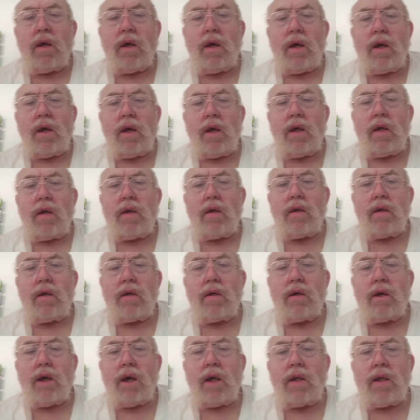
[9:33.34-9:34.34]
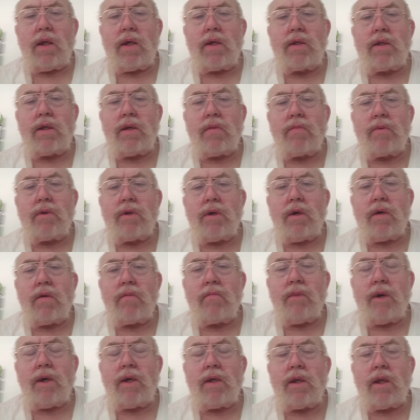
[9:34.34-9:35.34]
And I let them cut
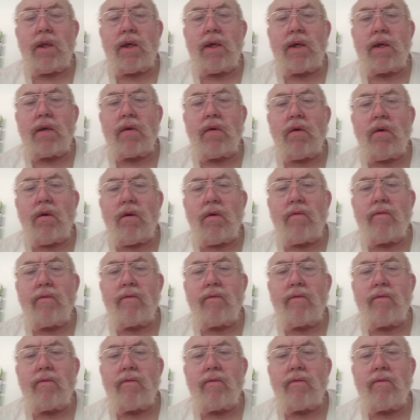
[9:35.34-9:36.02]
my leg off